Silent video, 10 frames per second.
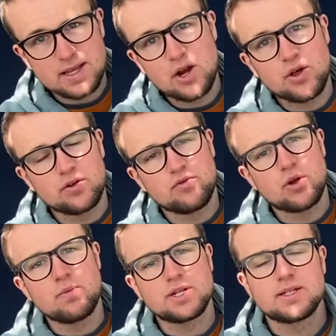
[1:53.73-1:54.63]
another
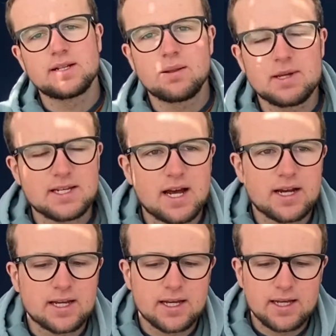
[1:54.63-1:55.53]
room, which is a little bit
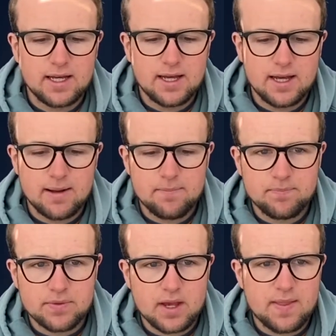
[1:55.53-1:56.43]
darker,
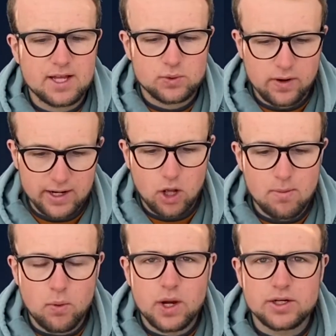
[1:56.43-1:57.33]
and that's where I got all my
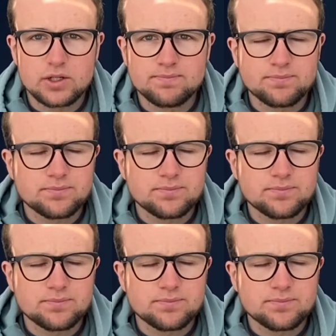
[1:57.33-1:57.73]
work done.